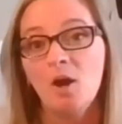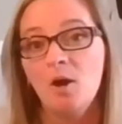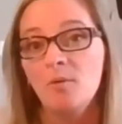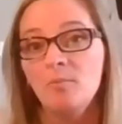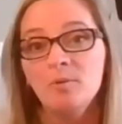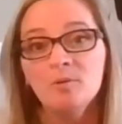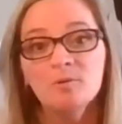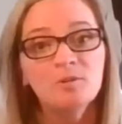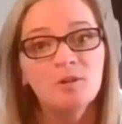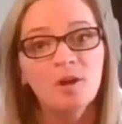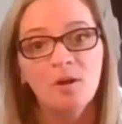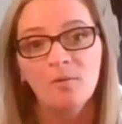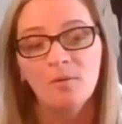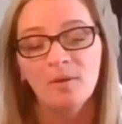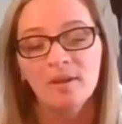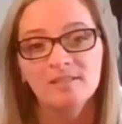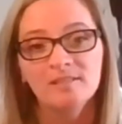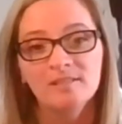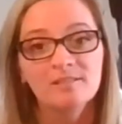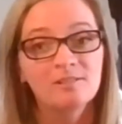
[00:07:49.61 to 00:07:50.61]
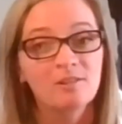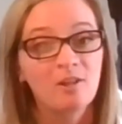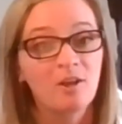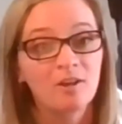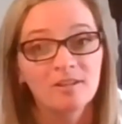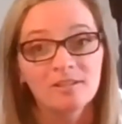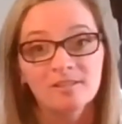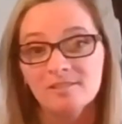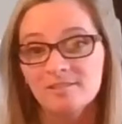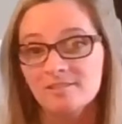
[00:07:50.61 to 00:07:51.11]
almost always, as
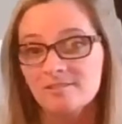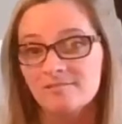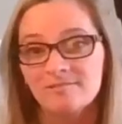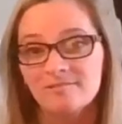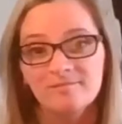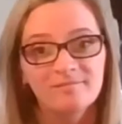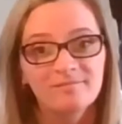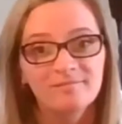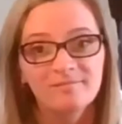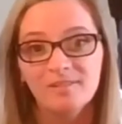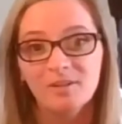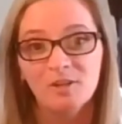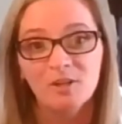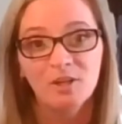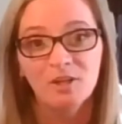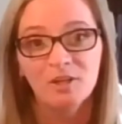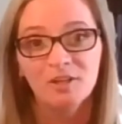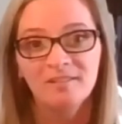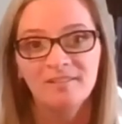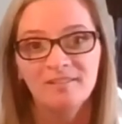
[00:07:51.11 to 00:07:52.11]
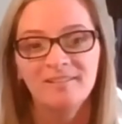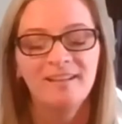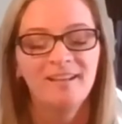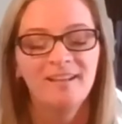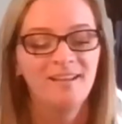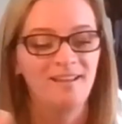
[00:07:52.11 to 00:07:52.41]
long as they're good,